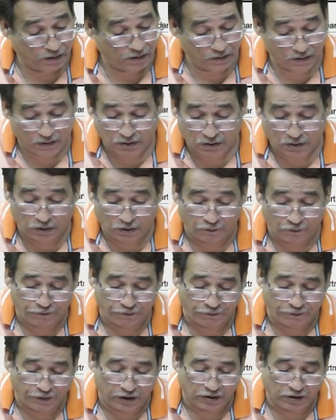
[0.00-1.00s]
So
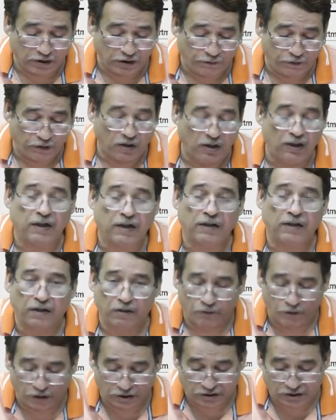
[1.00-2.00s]
first of all,
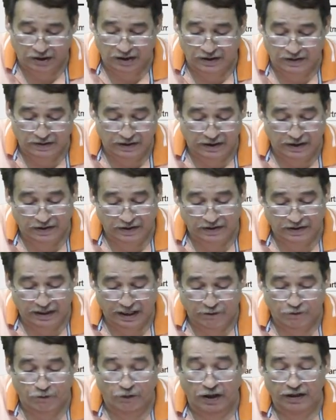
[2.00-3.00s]
question states that
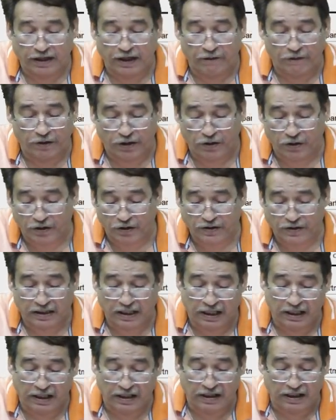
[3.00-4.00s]
whatever your
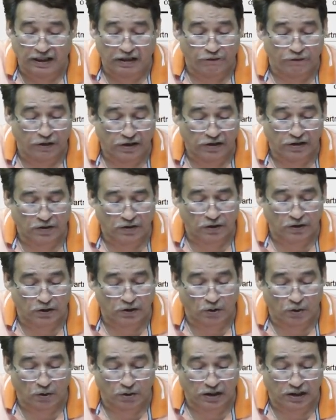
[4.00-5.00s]
salary and wages, your
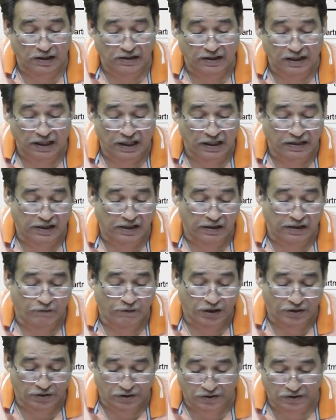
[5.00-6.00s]
total salary and
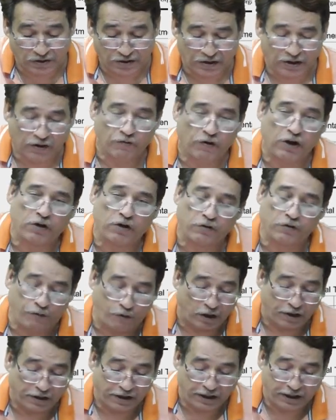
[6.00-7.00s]
wages is equal to
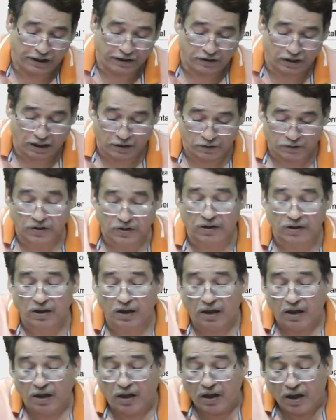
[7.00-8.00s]
48,000.
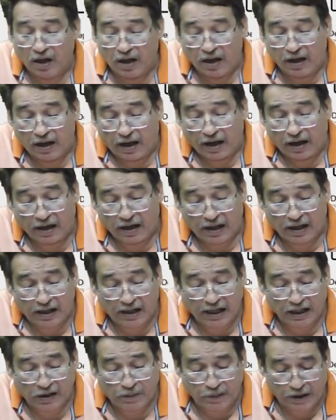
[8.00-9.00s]

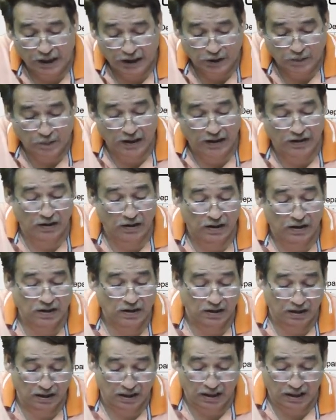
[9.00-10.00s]
Let me explain this.
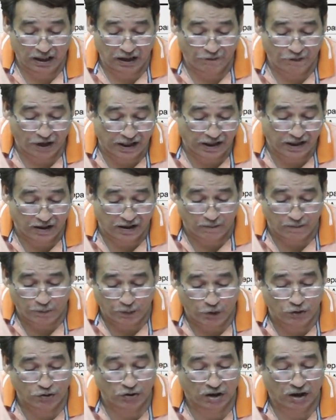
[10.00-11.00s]
If I
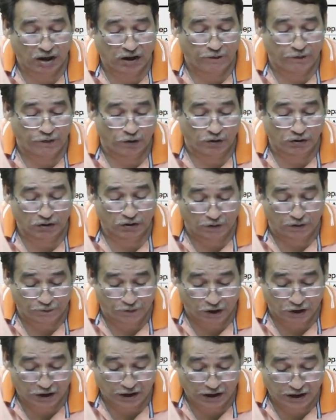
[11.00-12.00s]
compute 3/4 of
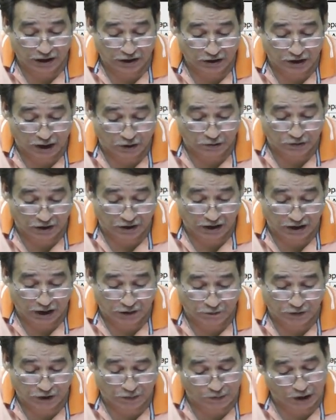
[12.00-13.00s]
48,000, it
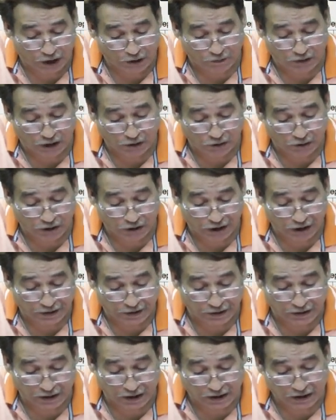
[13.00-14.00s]
will be equal to
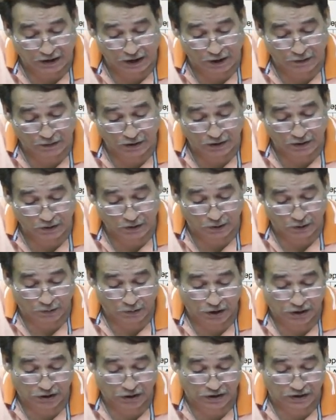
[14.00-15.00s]
36,000. So
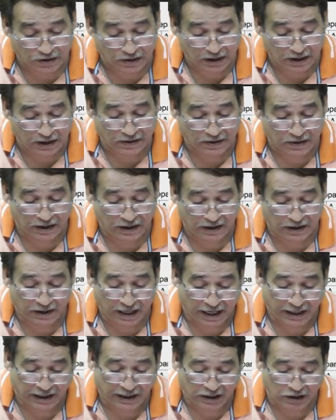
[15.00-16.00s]
question says
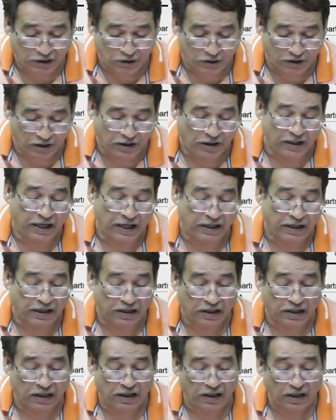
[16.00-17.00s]
indirectly or
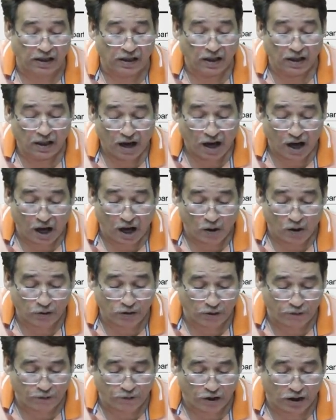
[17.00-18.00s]
indirectly, out
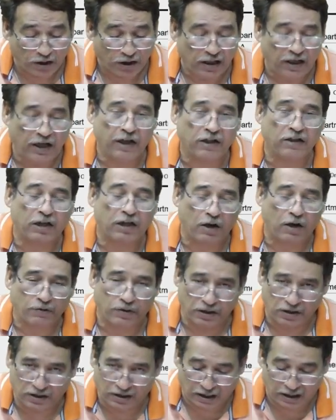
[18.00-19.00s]
of
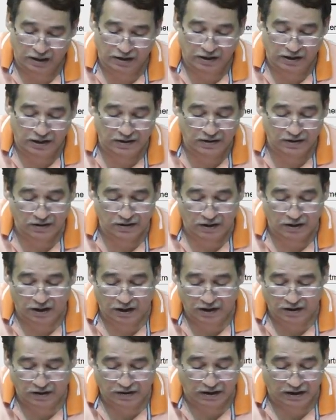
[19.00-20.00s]
48,000 salaries,
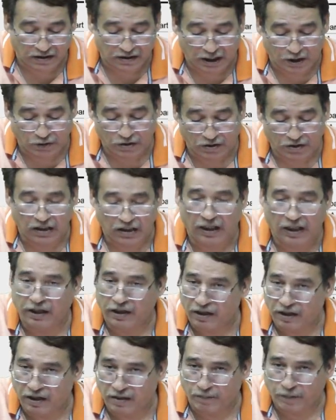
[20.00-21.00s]
36,000
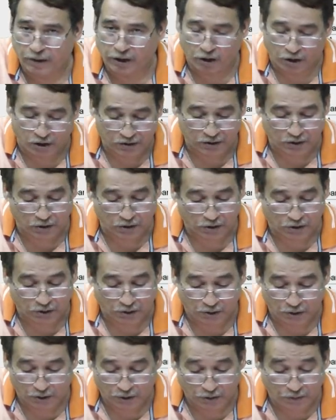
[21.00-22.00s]
salary belongs to
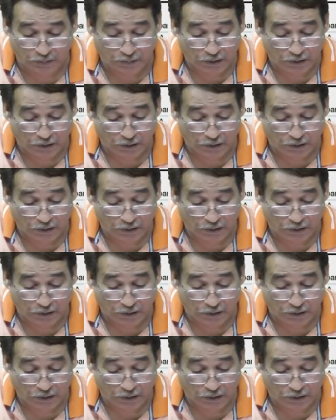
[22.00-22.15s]
showroom